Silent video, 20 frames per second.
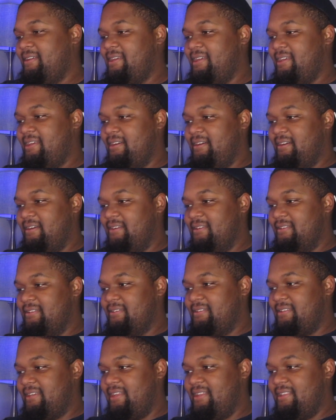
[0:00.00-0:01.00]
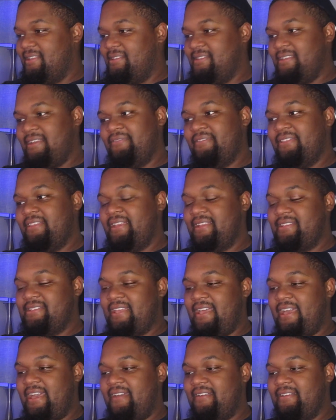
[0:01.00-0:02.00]
Kind of definitely, like I
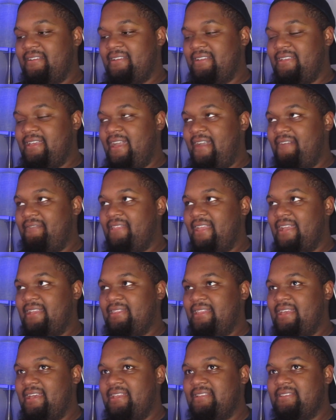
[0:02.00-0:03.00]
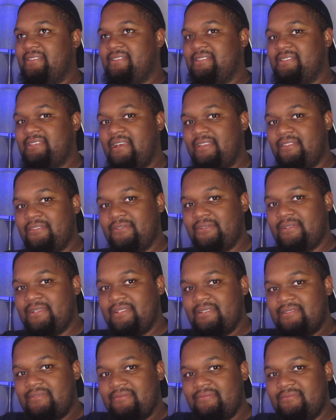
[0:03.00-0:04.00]
said, have like that
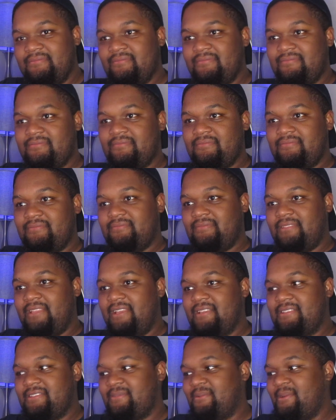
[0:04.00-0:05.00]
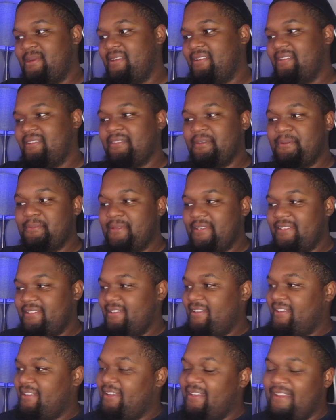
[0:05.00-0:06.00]
southern like swang a little bit.
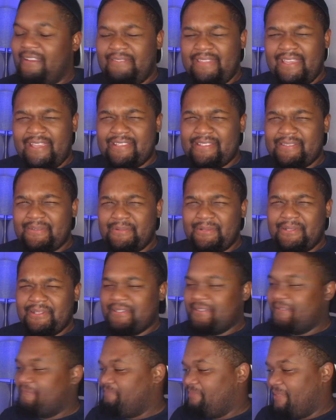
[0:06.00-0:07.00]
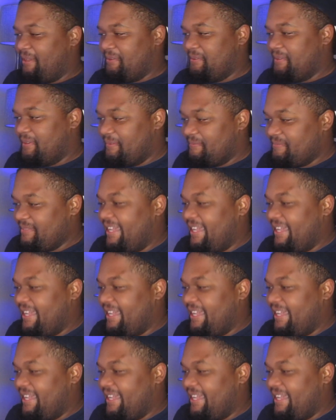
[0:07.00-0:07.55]
If that is a word, I don't know.